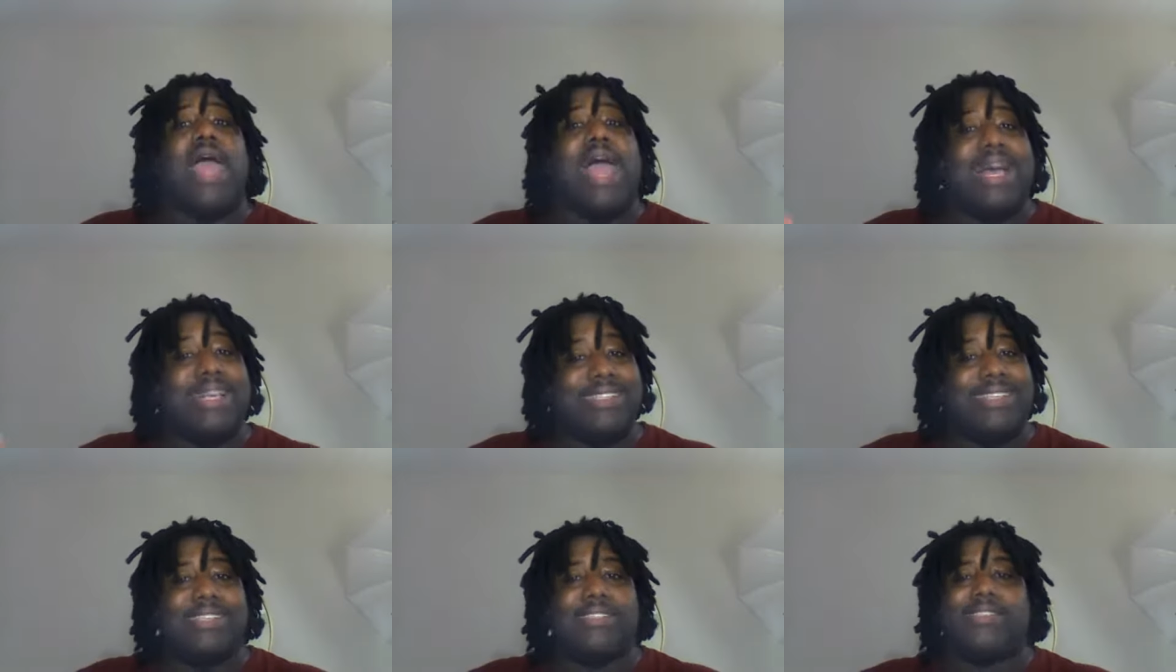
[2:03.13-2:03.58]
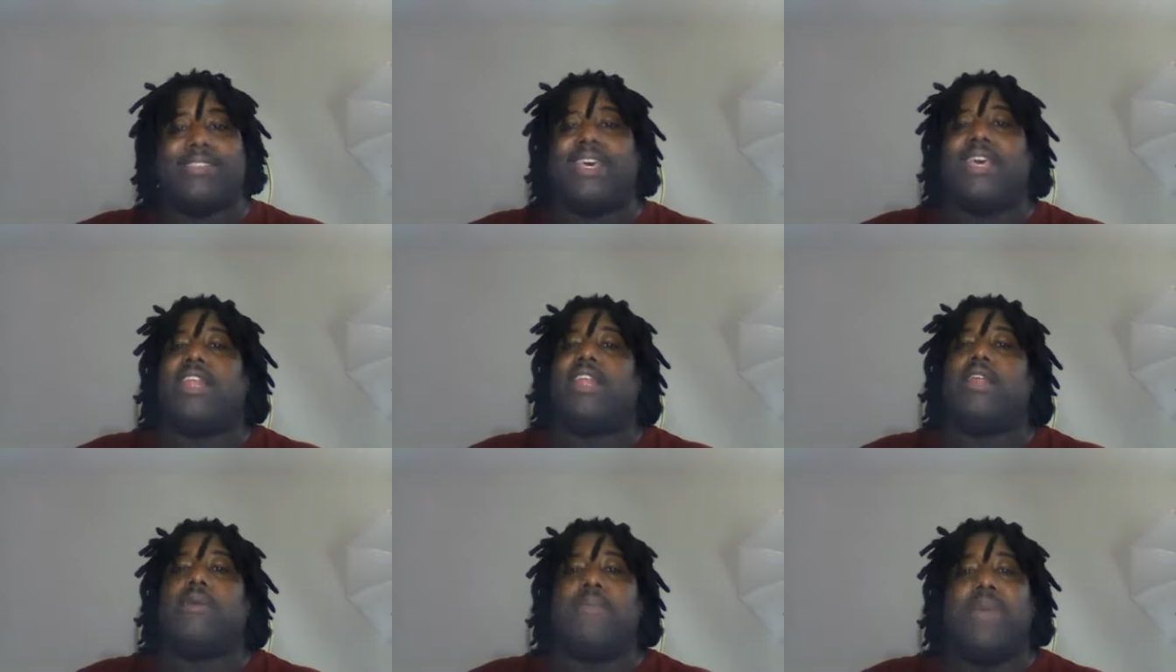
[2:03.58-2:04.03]
as I
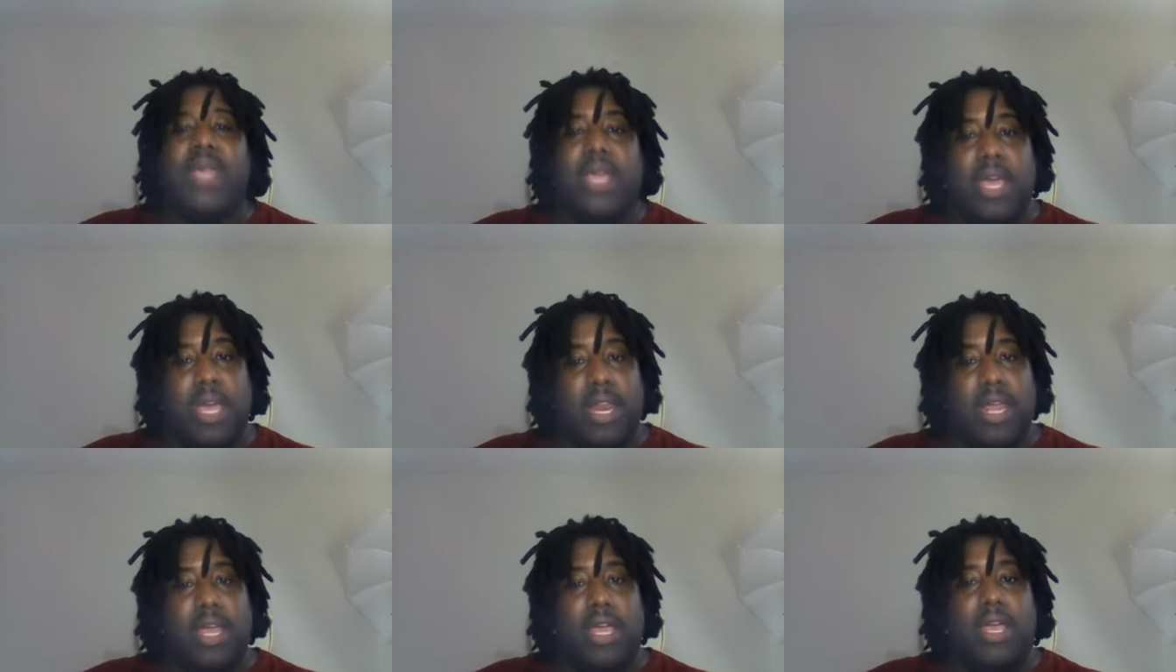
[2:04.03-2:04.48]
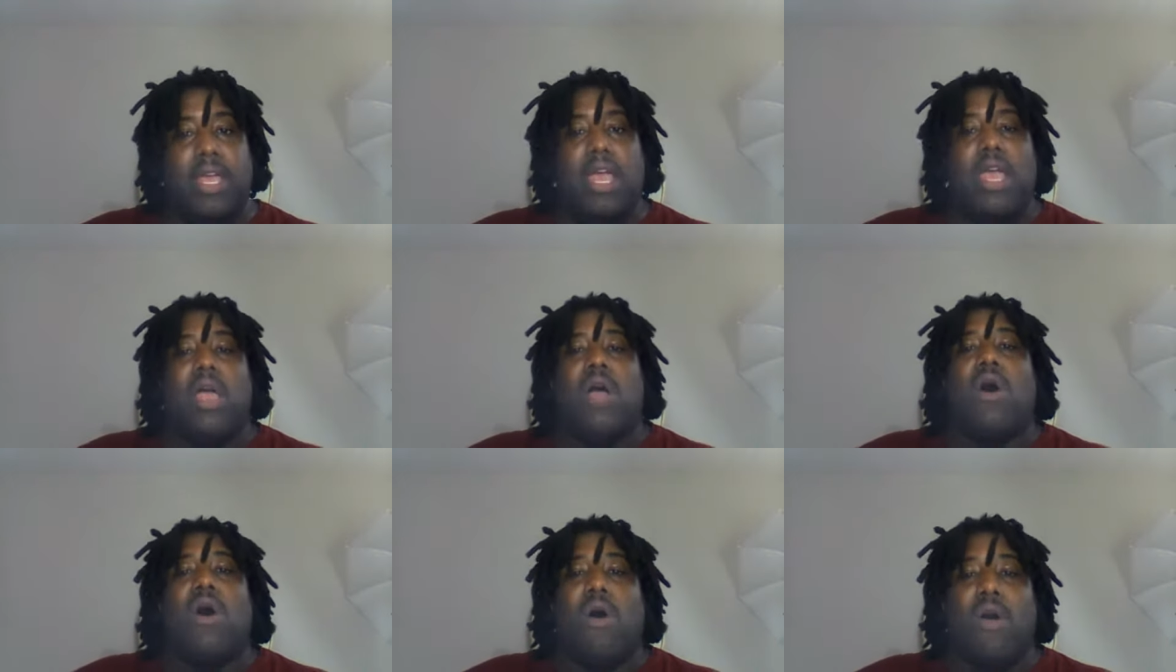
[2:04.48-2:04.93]
said in the beginning,
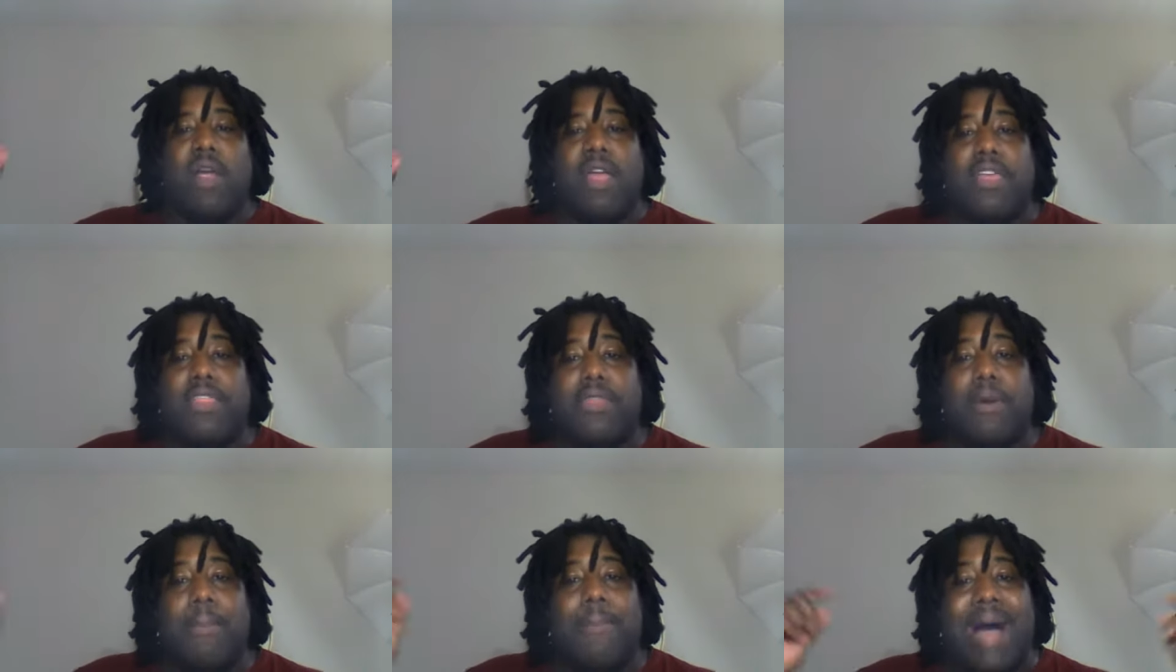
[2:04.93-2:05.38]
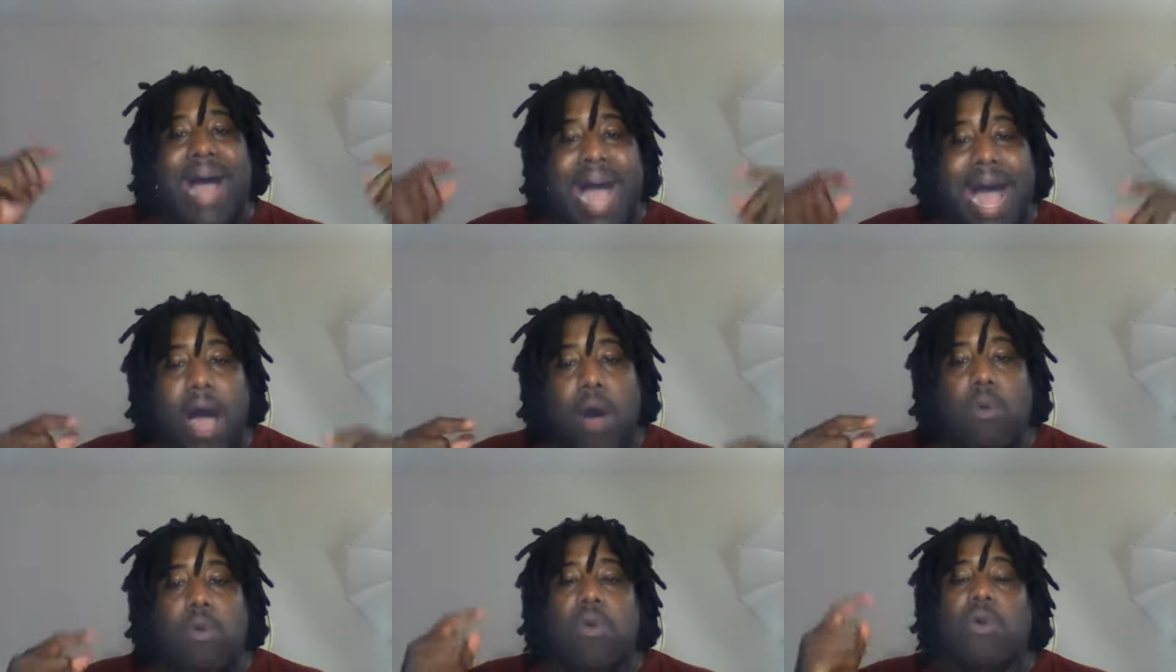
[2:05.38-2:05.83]
are in the
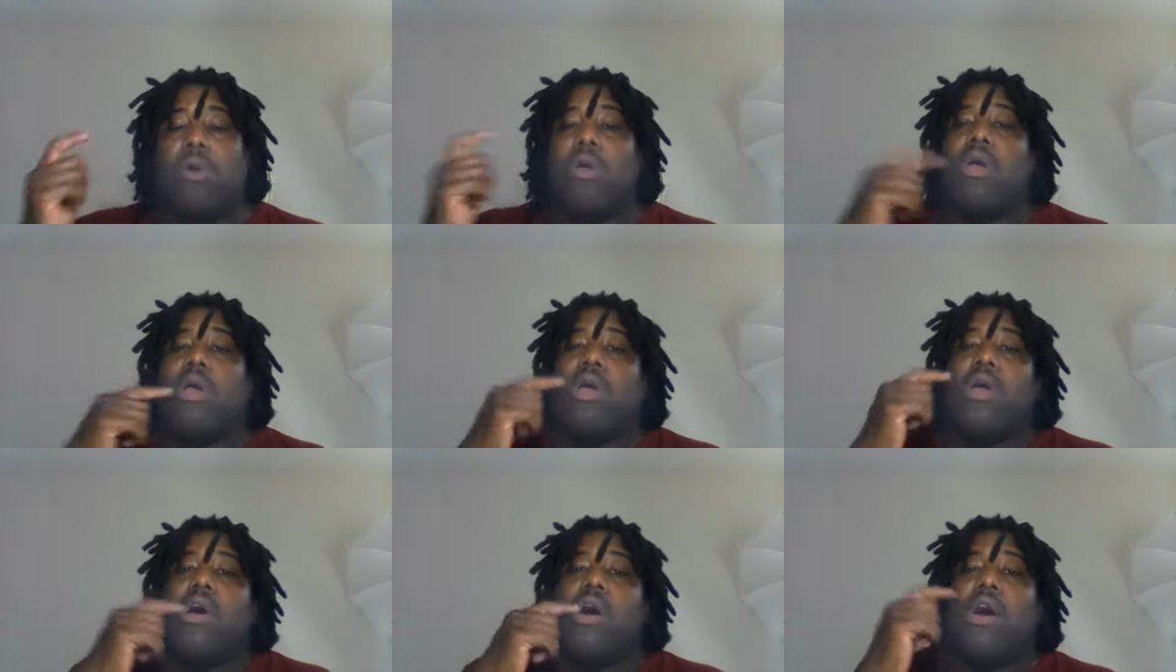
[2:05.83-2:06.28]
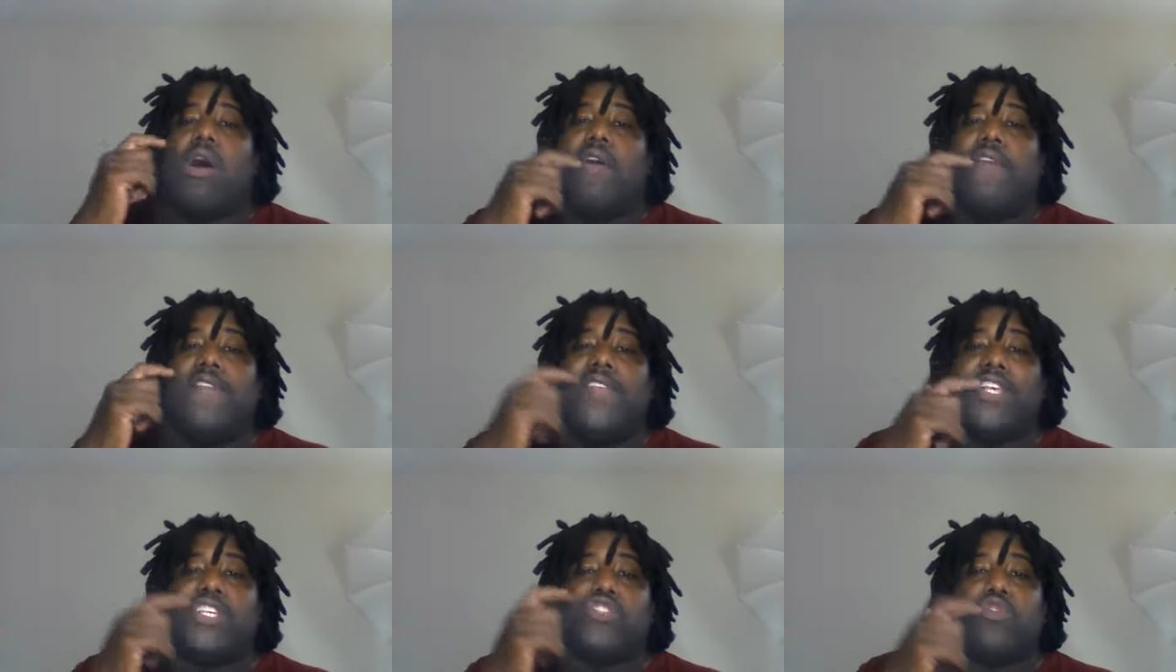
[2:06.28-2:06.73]
power of
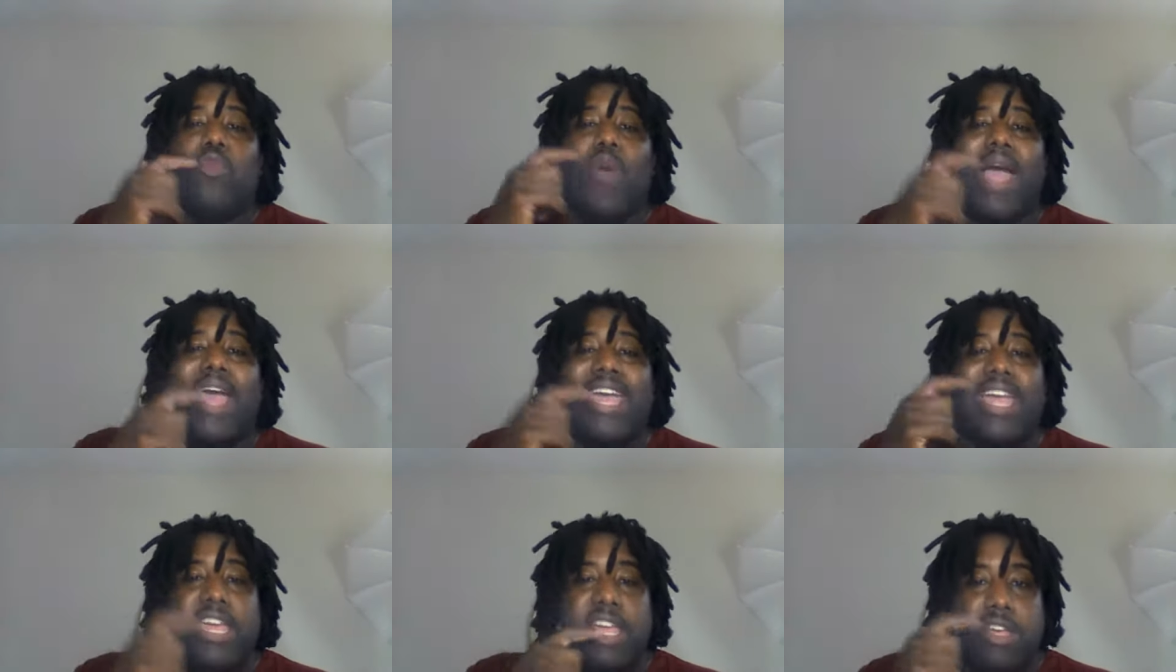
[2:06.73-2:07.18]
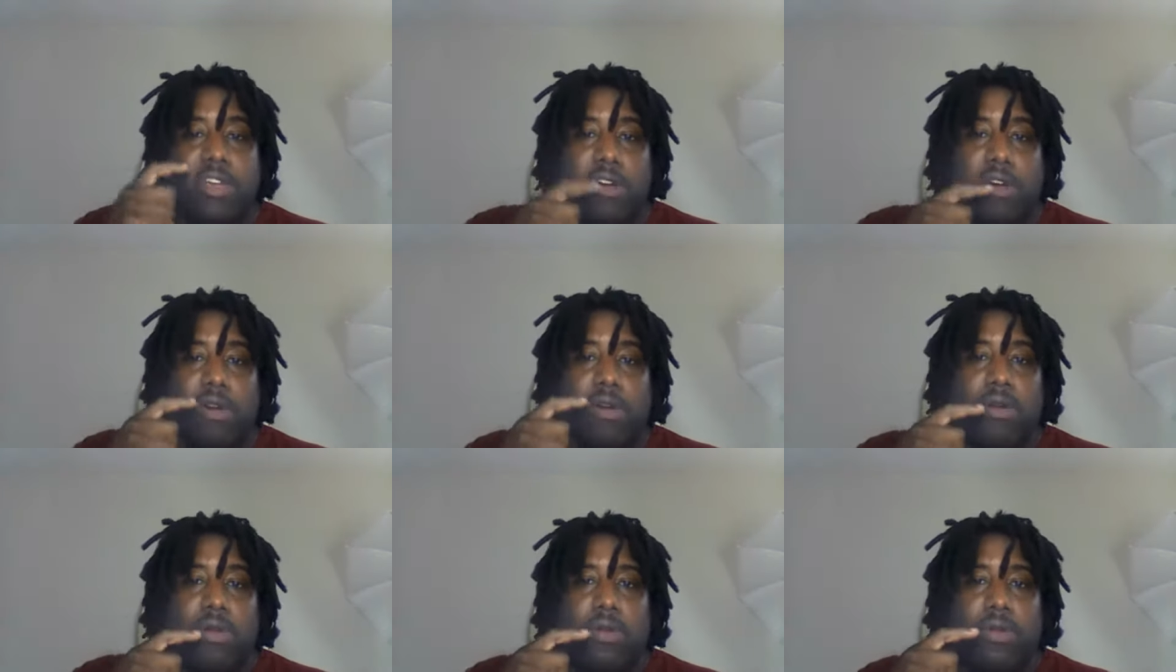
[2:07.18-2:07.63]
this right
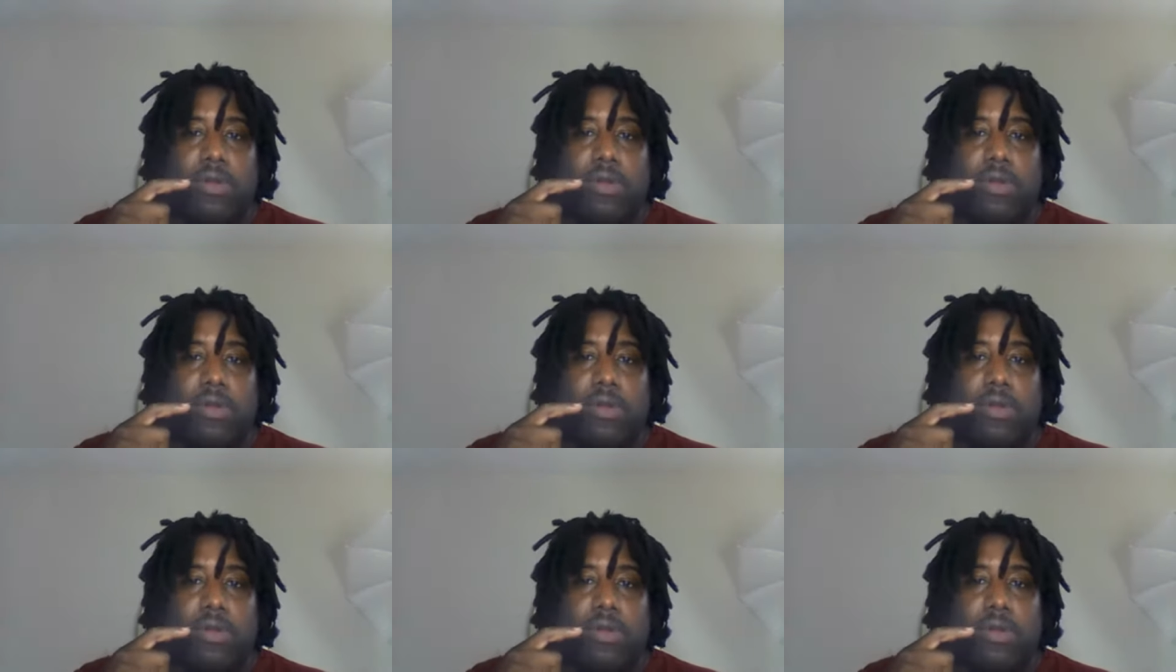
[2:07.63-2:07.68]
here.